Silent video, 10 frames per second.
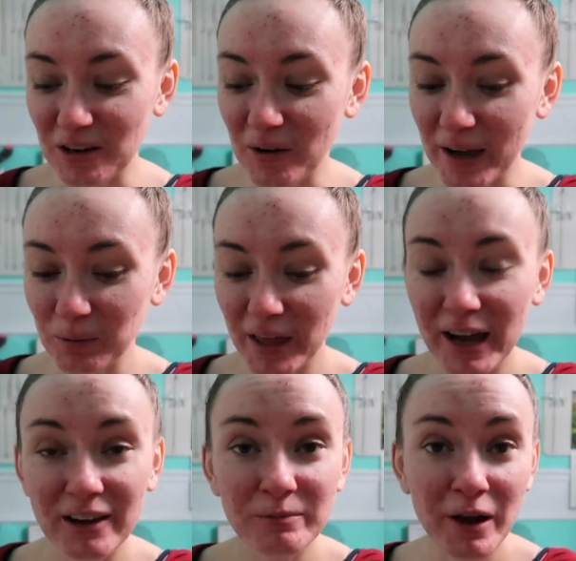though, I will
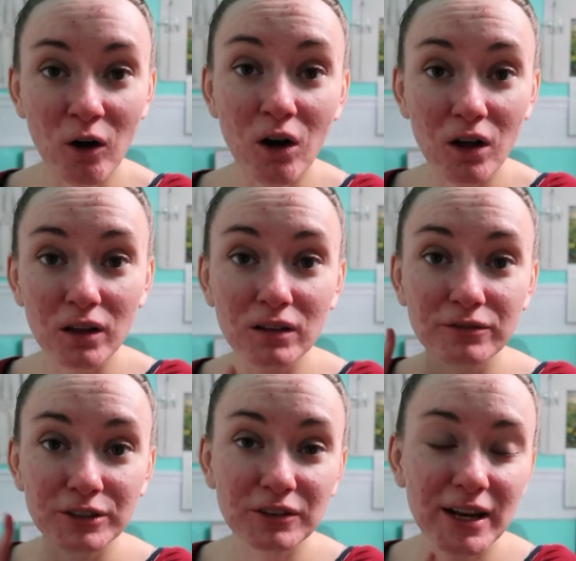have my haul
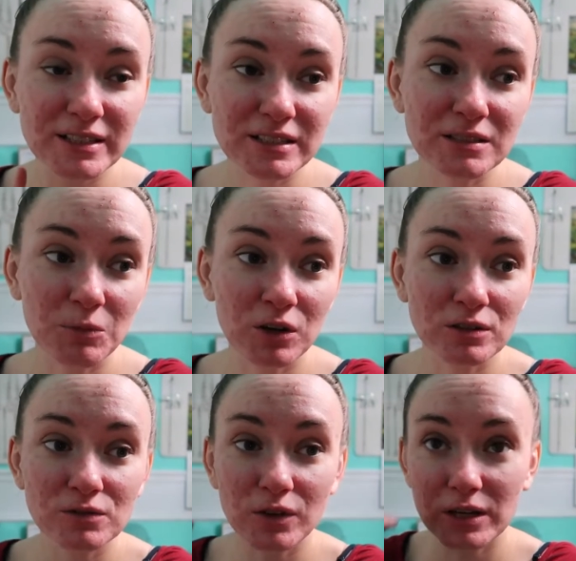for you guys in
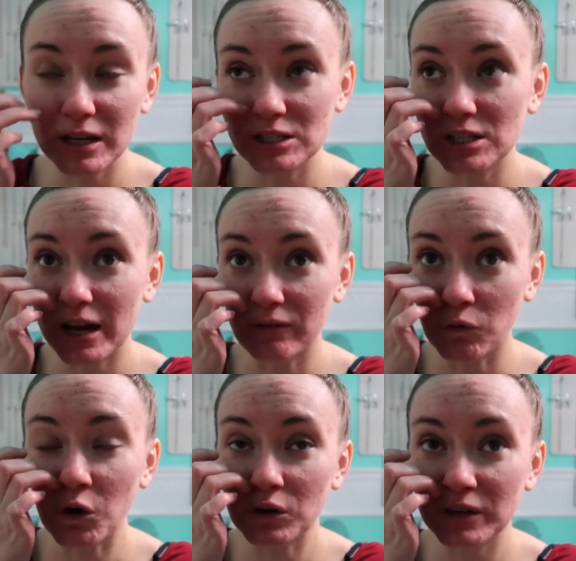tomorrow's vlog. I should have
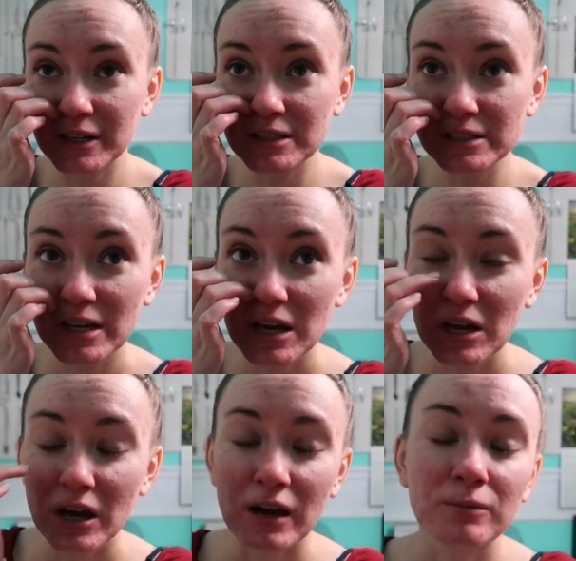Walgreens,
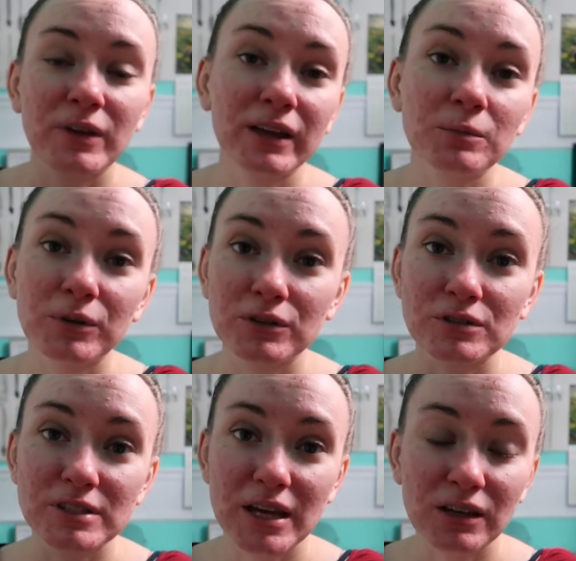Valley
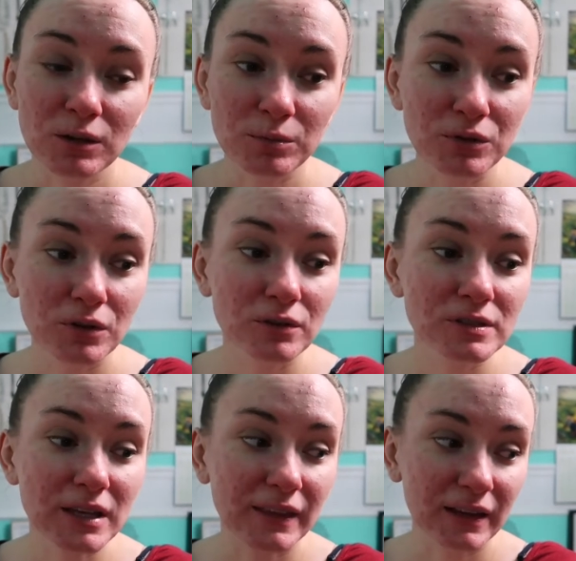Produce, and
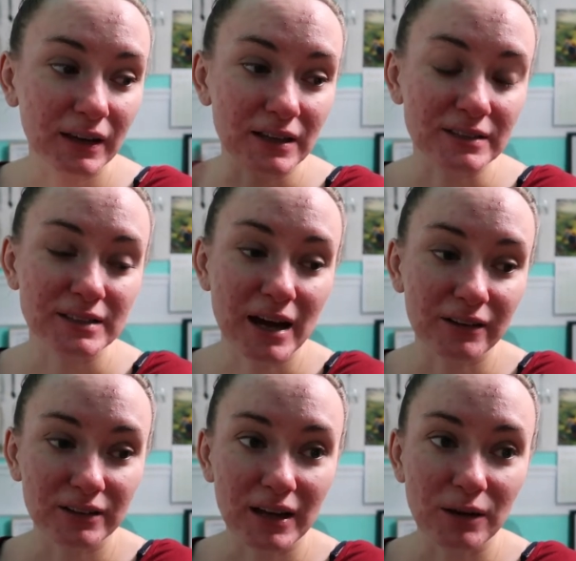Caputo's. And then again,
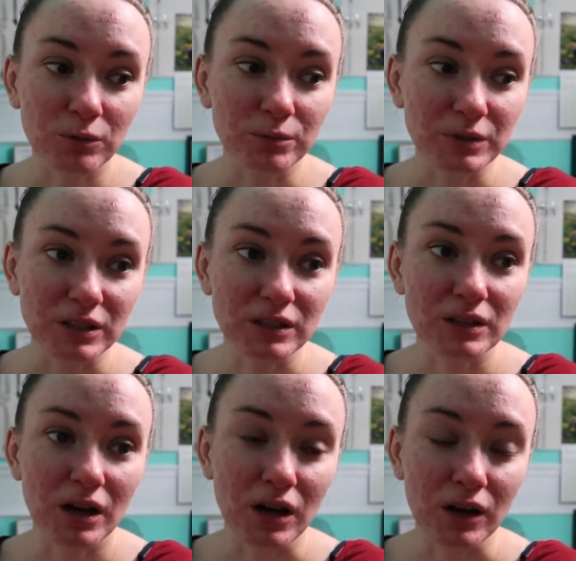Saturday will
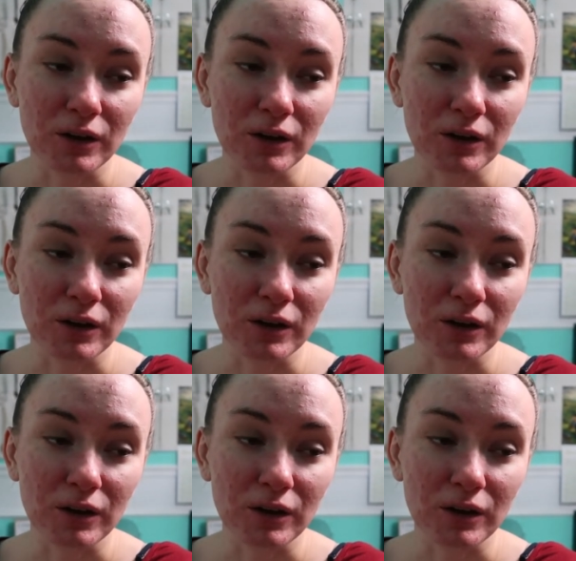be